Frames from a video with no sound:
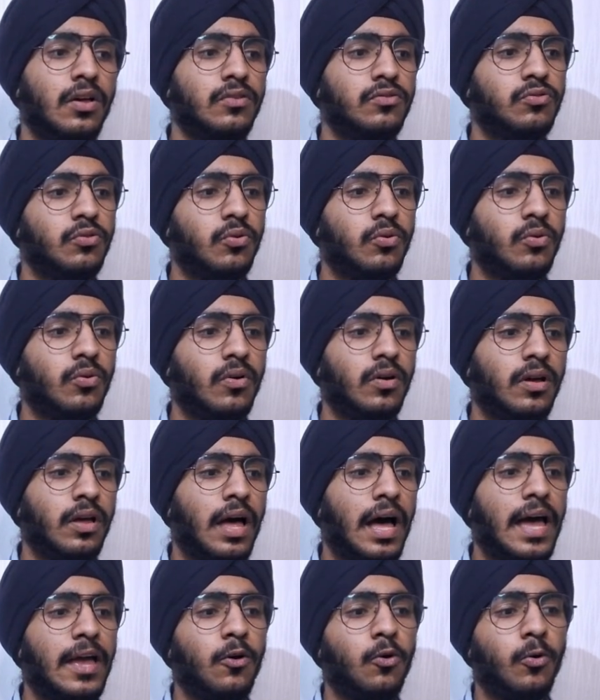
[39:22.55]
So
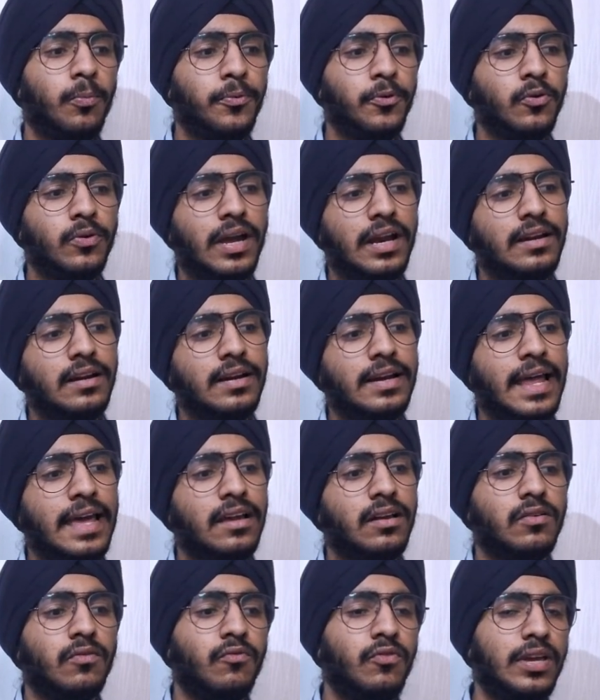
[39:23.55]
I hope you get it,
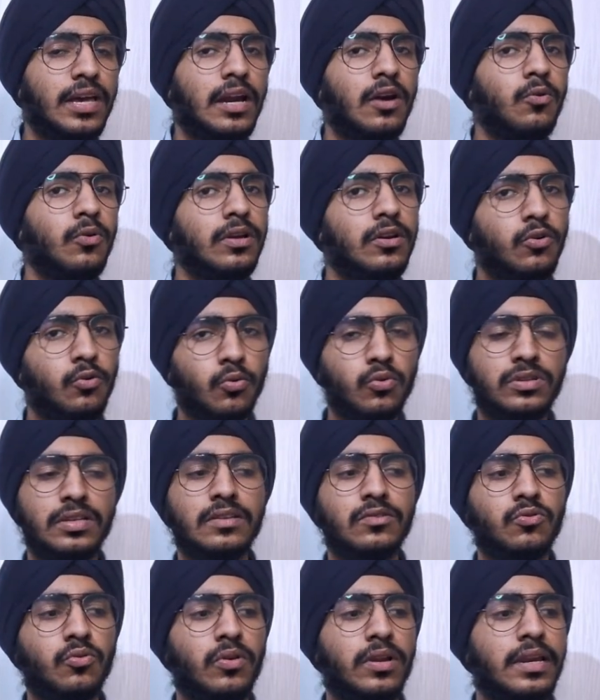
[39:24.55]
like we are doing two
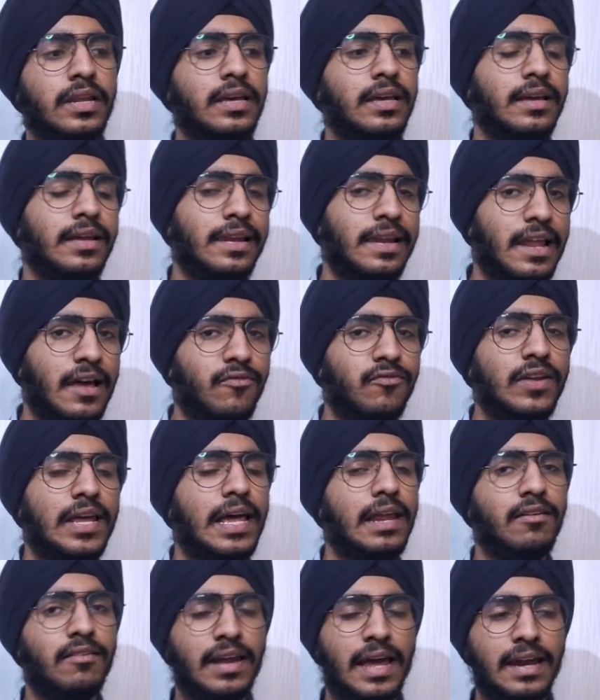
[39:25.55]
things only, left
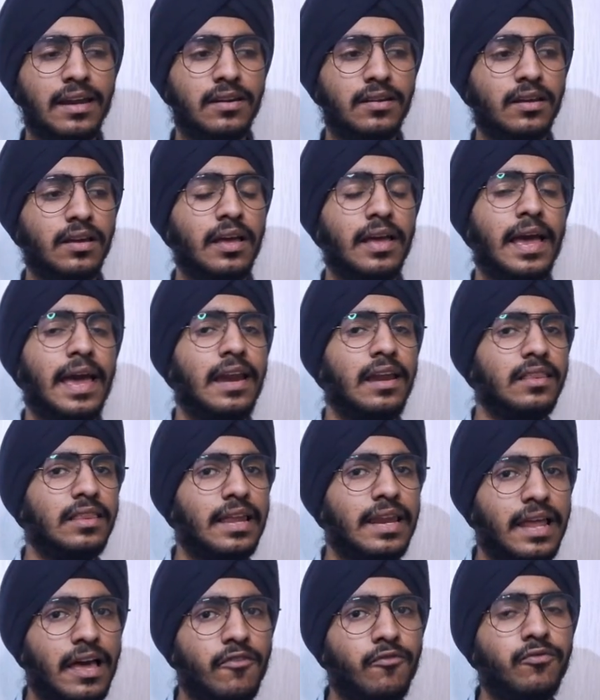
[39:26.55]
and right, and in
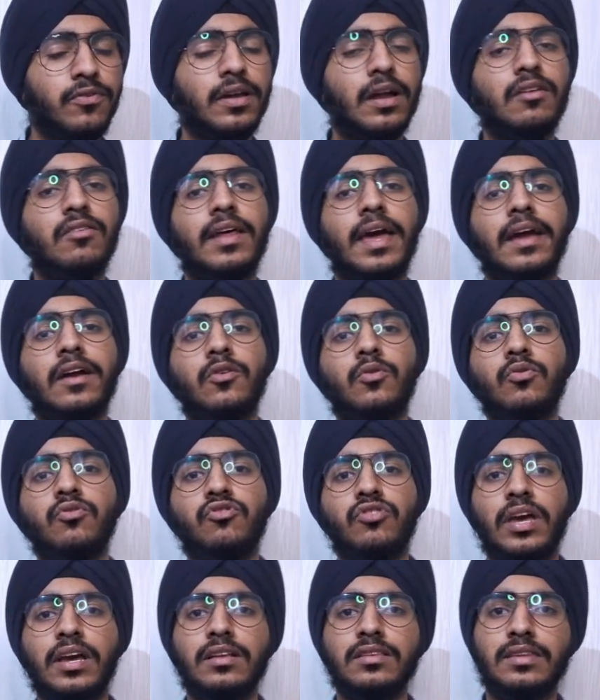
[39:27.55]
the left we are trying to
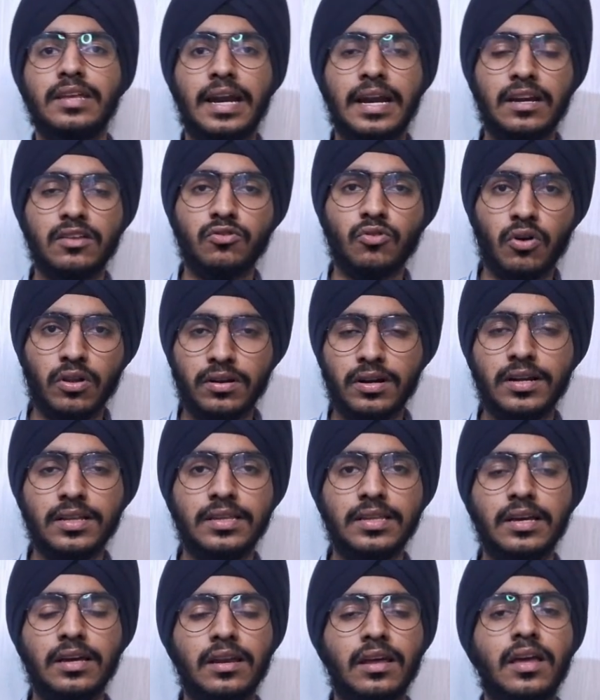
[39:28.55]
check thread is already
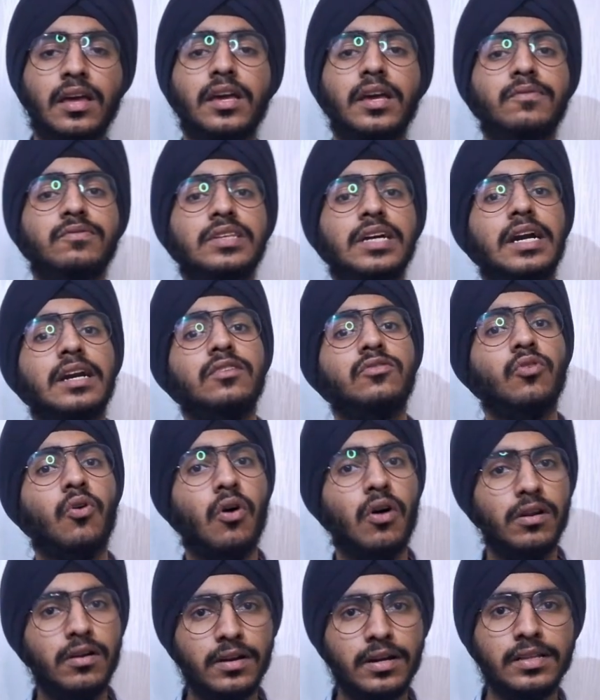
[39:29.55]
there. If thread is
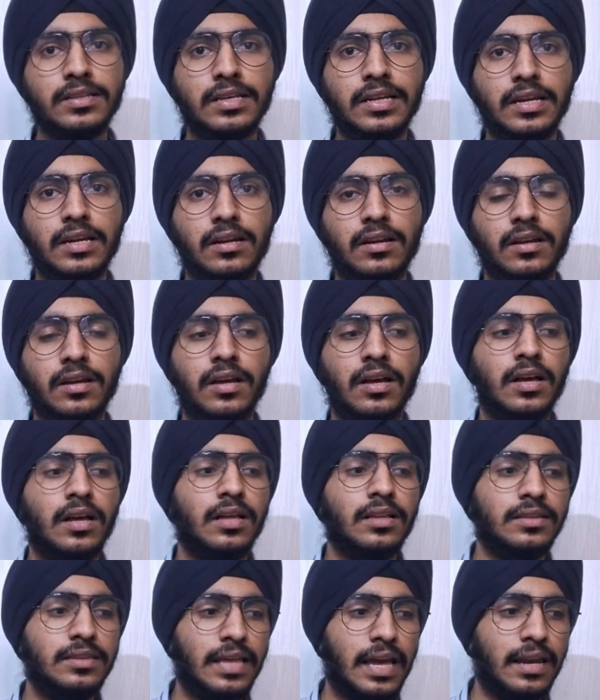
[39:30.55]
already there,
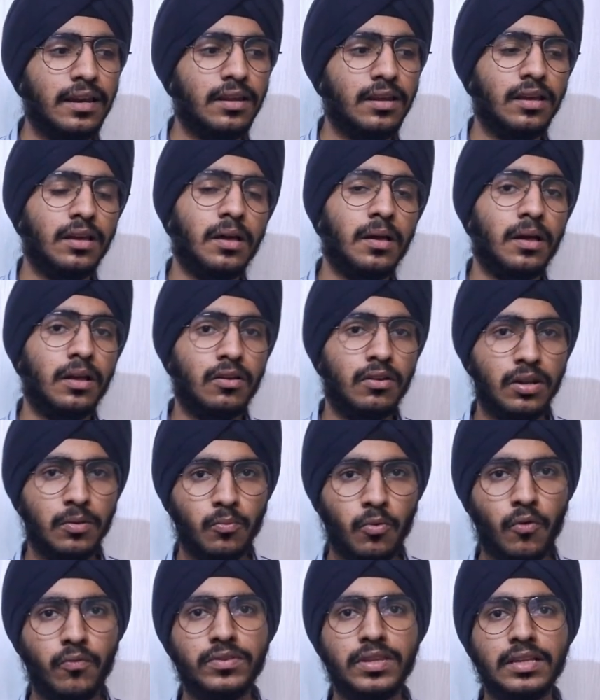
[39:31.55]
then
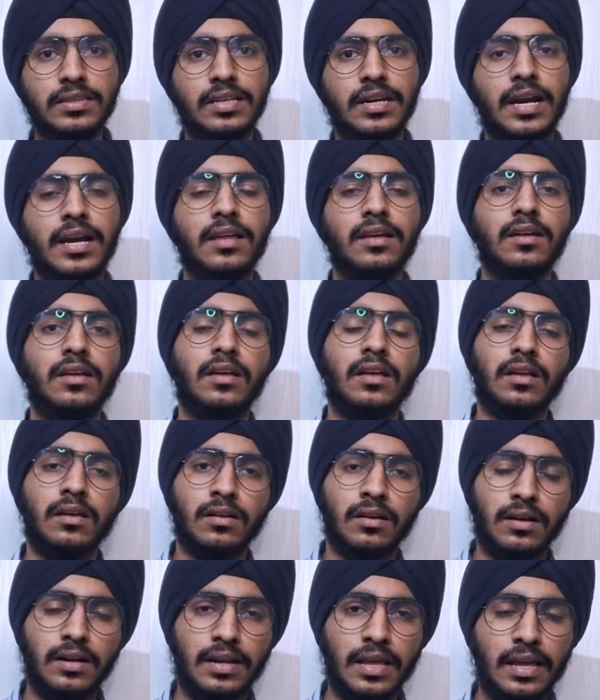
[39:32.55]
remove the thread,
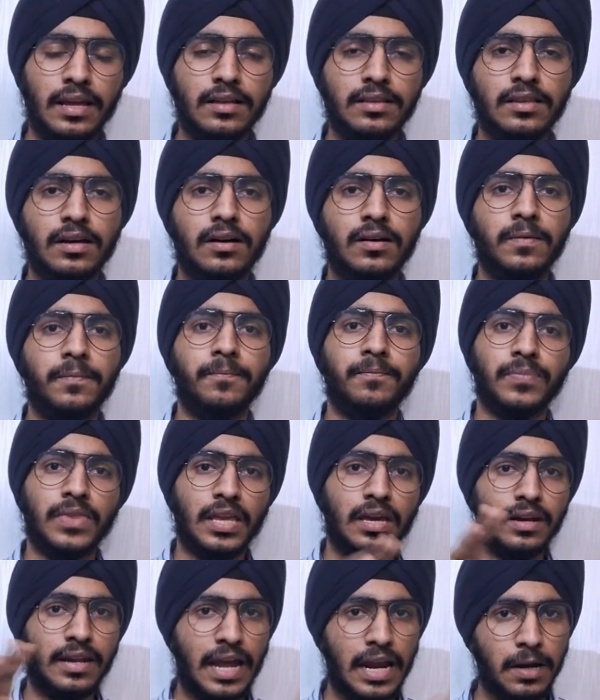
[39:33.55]
take the
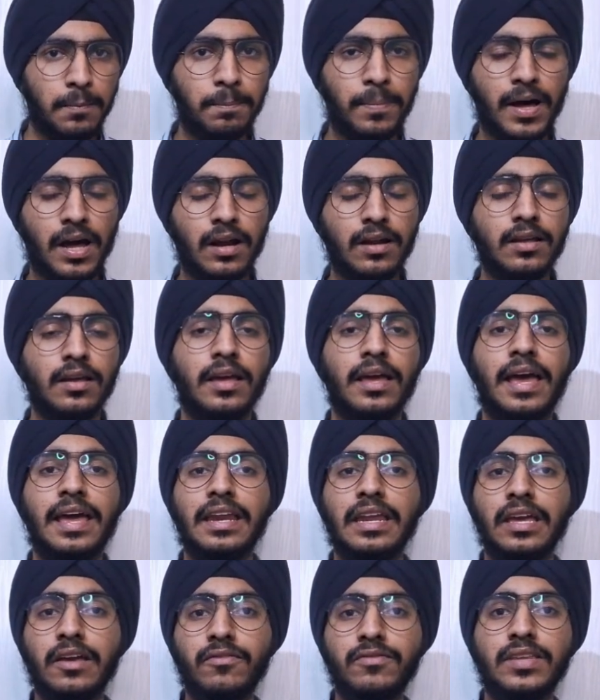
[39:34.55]
right part,
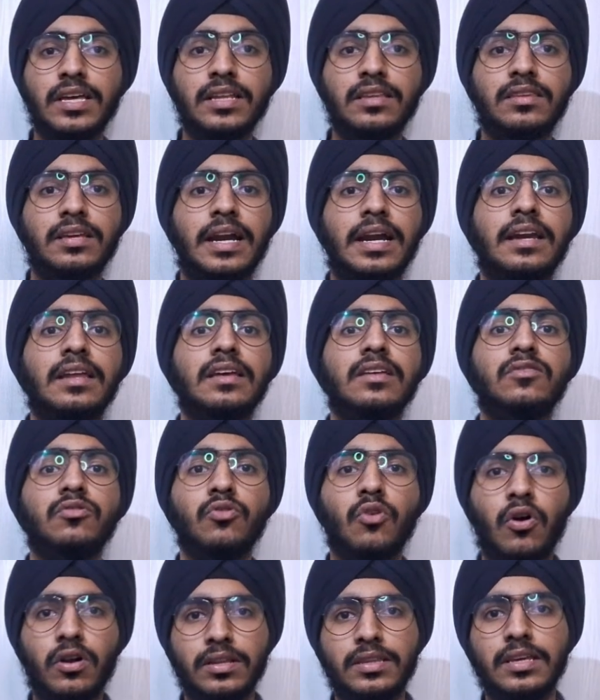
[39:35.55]
and if the thread is
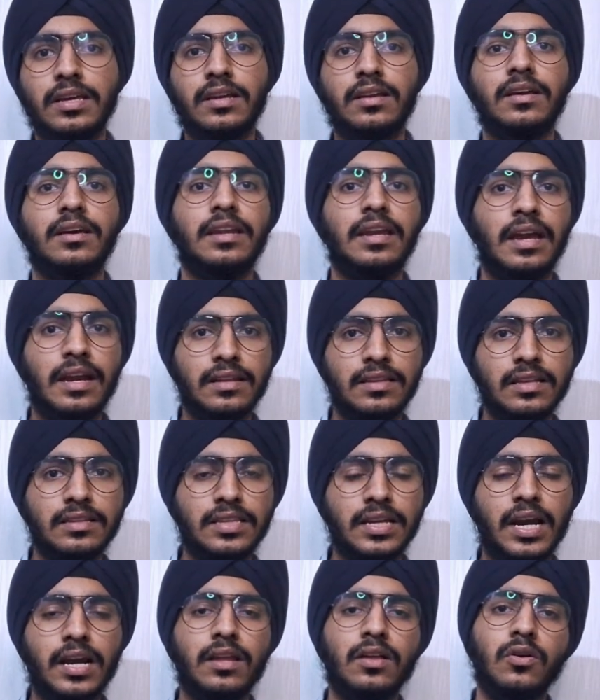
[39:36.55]
not there, create the
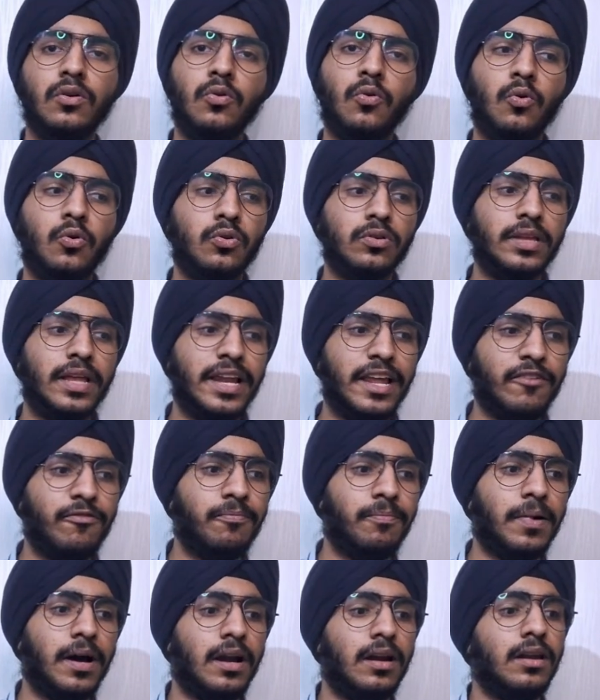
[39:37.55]
thread, go to the
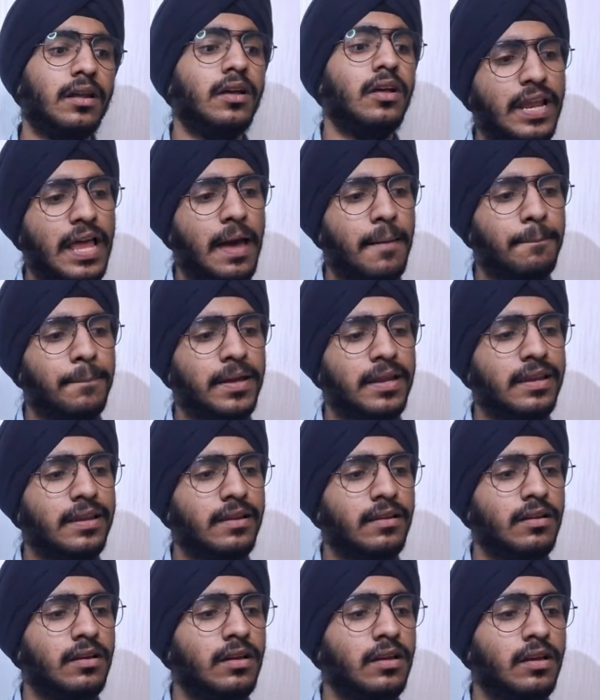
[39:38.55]
left part. What will
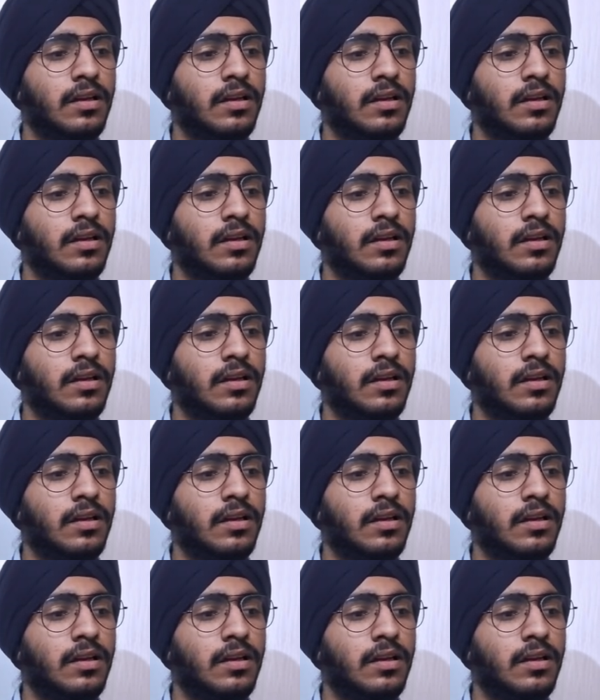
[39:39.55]
happen?